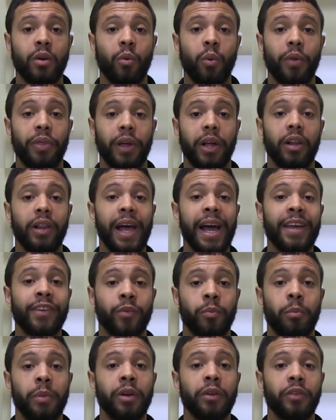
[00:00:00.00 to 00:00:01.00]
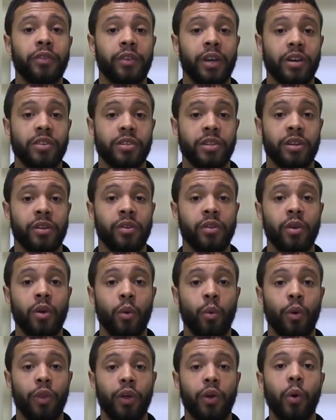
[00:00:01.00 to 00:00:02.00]
with a glass middle section
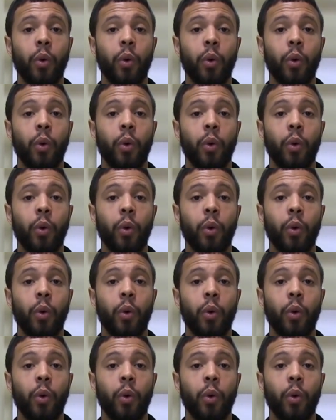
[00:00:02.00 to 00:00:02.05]
where the